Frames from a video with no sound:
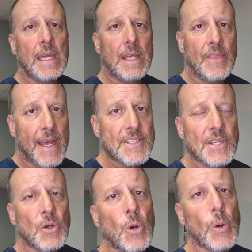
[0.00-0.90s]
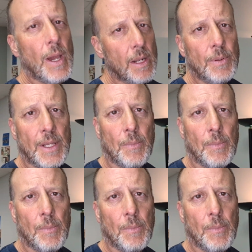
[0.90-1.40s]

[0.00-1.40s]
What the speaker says: And that's incredibly